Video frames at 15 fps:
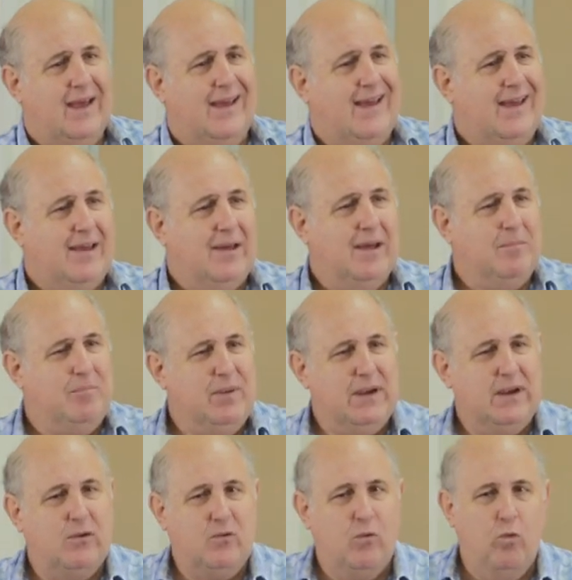A
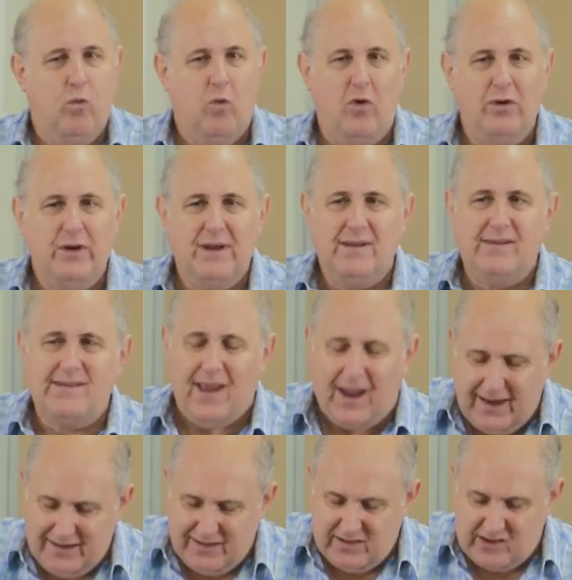big warning
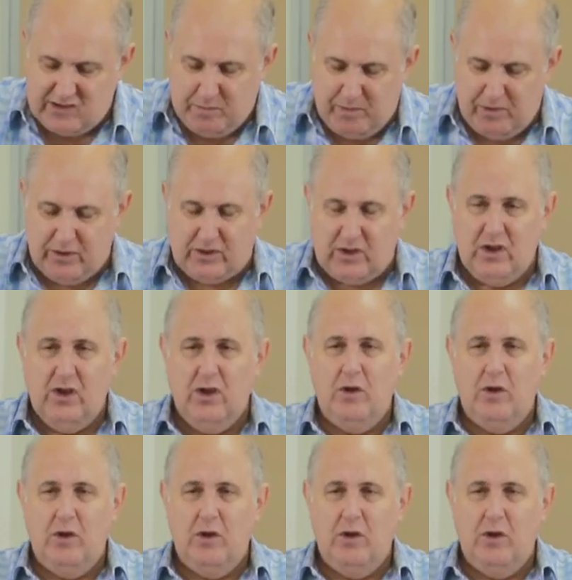sign in the spirit.